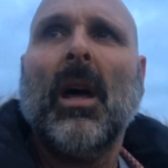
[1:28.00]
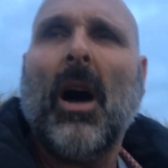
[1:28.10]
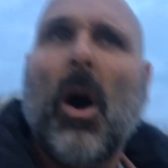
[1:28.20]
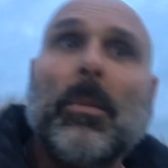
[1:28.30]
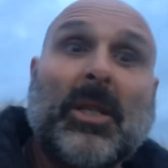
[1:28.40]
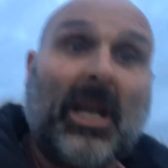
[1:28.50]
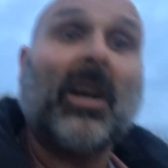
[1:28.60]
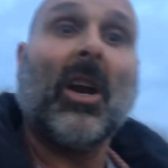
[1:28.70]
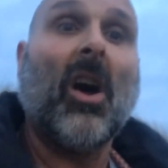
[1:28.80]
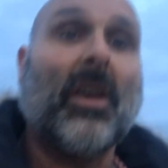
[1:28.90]

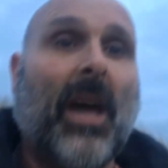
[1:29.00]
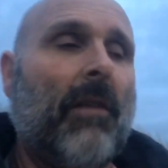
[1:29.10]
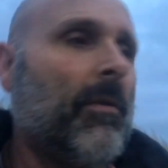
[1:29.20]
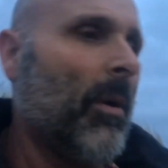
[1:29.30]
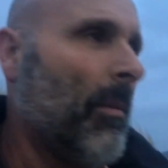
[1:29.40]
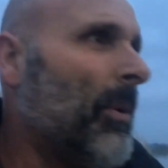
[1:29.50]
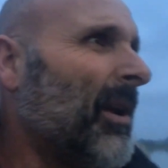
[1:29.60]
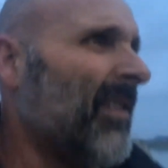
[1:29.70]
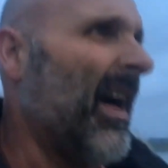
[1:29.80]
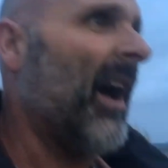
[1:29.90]
obstacle I get, if you want to put
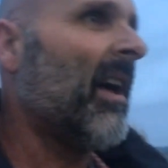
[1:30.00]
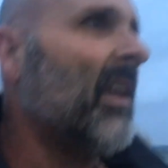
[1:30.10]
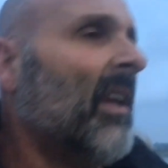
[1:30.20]
it that,